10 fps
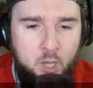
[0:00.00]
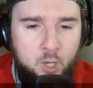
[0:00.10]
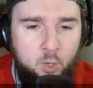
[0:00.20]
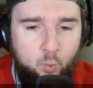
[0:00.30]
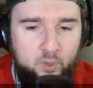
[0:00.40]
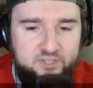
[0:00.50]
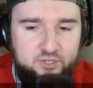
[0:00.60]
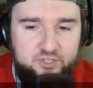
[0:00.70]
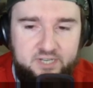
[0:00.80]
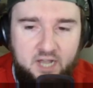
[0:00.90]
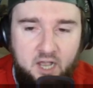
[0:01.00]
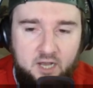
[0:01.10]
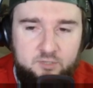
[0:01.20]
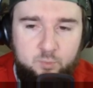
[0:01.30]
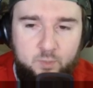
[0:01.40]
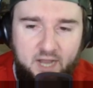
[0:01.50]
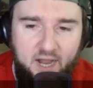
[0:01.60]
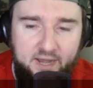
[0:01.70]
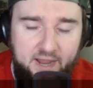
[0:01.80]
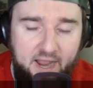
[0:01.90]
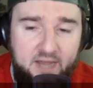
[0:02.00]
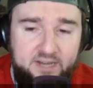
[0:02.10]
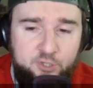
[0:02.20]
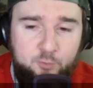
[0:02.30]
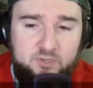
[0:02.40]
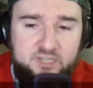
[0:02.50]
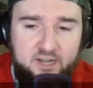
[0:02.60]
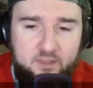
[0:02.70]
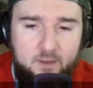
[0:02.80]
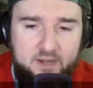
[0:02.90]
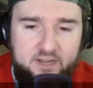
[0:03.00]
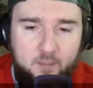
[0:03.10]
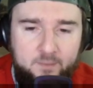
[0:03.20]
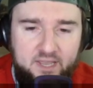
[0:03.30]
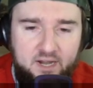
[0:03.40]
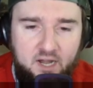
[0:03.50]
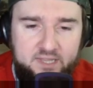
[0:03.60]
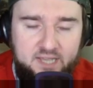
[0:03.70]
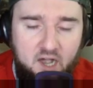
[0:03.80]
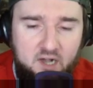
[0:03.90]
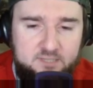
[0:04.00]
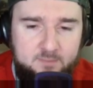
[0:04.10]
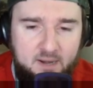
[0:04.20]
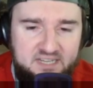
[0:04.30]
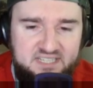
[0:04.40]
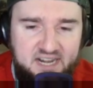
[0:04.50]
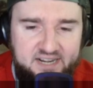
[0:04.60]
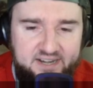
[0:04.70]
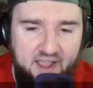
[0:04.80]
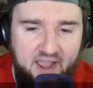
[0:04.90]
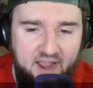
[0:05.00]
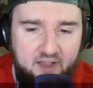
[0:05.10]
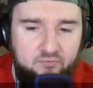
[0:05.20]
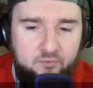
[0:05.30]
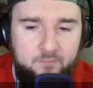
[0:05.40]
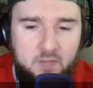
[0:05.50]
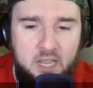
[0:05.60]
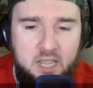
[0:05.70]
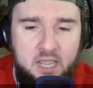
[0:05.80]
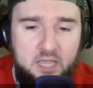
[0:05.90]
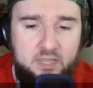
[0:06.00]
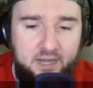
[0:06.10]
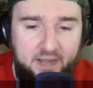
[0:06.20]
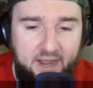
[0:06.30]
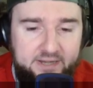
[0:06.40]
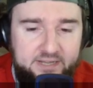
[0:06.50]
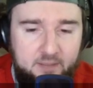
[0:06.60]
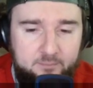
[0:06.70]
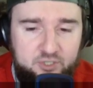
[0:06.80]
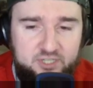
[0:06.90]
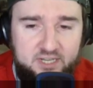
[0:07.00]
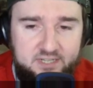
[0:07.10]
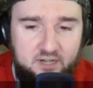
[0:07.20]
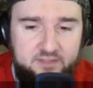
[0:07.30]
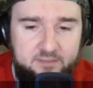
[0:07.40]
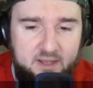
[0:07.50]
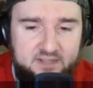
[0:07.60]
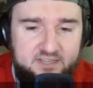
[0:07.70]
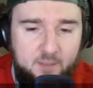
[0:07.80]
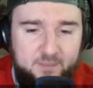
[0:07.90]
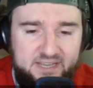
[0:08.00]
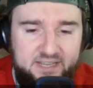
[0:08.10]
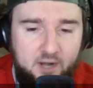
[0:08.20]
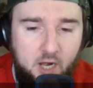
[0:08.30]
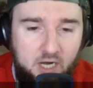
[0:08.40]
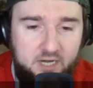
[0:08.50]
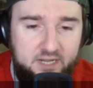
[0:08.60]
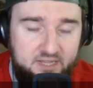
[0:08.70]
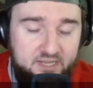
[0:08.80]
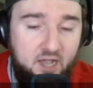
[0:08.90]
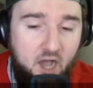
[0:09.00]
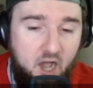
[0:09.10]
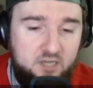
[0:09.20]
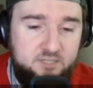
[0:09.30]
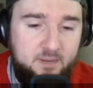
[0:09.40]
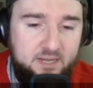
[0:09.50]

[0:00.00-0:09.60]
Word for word: Wizards and Hawks. We got 82% of the money coming in on the Hawks minus 10 and a half. And then 88% of the bets coming in on the Hawks money